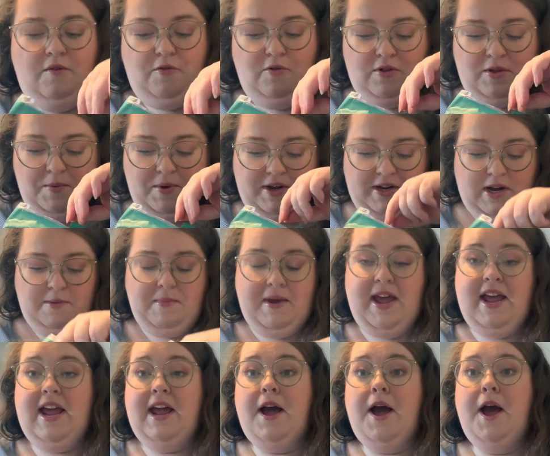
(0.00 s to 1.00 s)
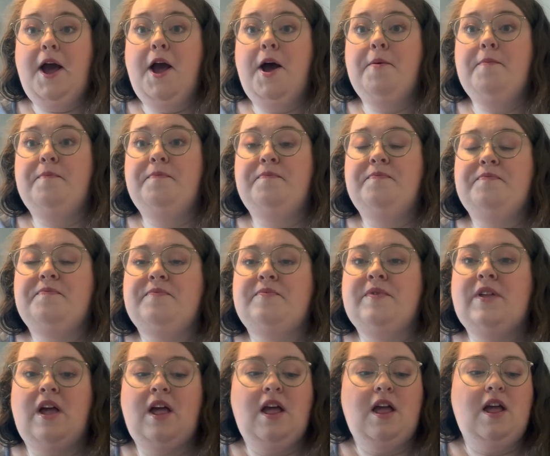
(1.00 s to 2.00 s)
they were going to be um,
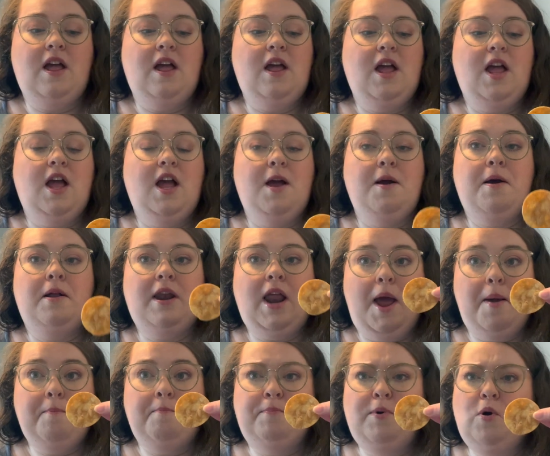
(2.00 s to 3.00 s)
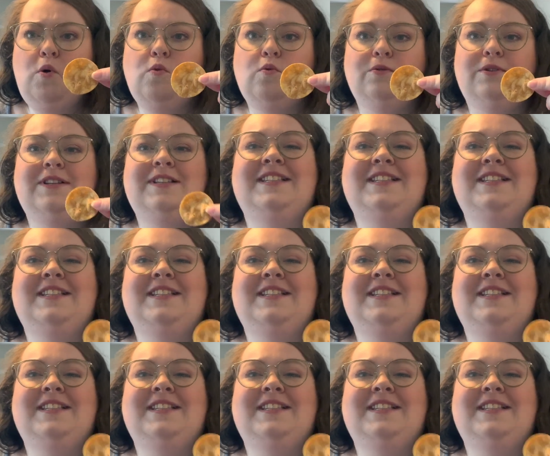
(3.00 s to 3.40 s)
like balls.